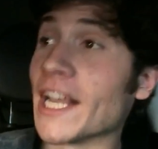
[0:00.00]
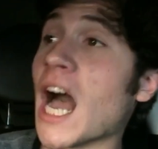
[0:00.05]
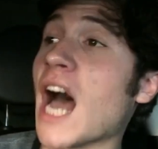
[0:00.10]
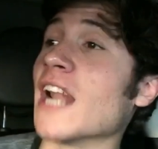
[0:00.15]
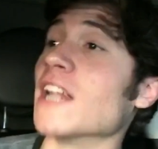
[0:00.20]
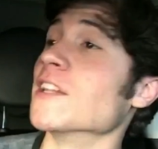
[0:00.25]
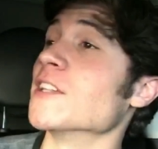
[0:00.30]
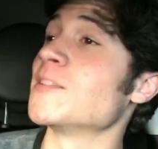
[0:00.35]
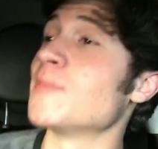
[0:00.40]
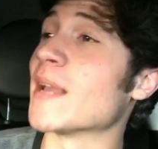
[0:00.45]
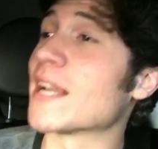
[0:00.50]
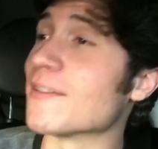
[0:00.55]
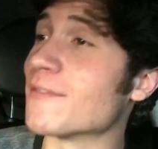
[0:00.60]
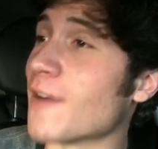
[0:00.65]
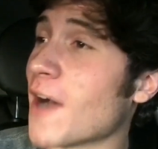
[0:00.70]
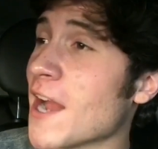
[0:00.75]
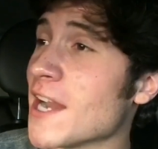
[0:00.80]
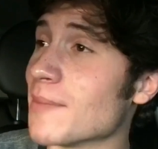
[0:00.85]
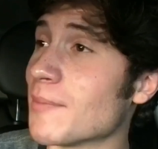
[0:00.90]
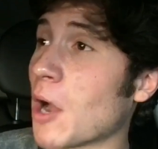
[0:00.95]
I got it, let's make a
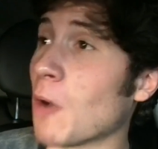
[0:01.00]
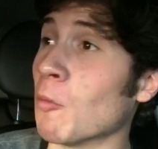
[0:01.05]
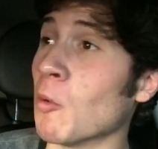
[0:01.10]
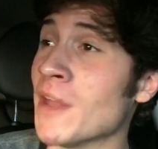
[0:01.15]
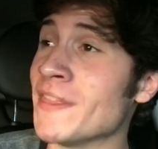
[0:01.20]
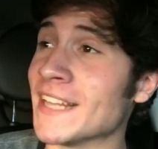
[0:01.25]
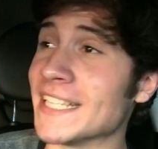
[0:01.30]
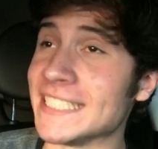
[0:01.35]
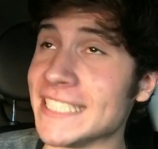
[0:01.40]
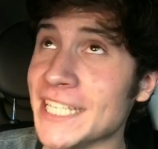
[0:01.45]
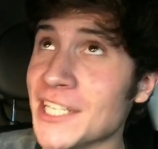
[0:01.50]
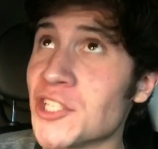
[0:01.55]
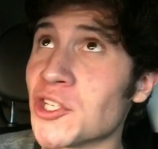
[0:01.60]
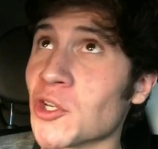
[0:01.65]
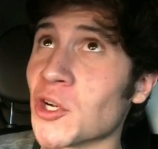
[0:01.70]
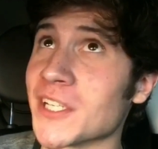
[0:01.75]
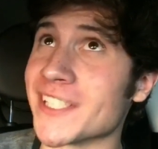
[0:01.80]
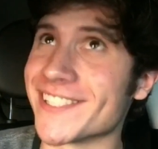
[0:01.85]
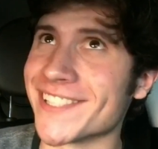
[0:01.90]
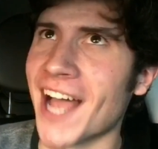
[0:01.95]
Vine about when the
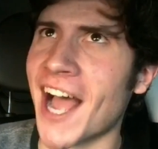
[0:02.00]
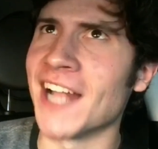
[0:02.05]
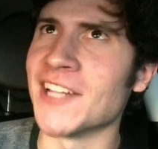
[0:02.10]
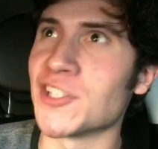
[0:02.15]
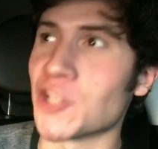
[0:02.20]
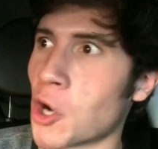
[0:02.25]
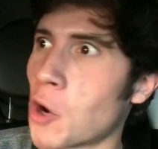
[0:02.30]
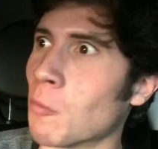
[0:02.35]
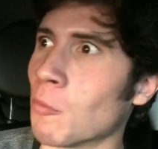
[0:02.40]
teacher assigns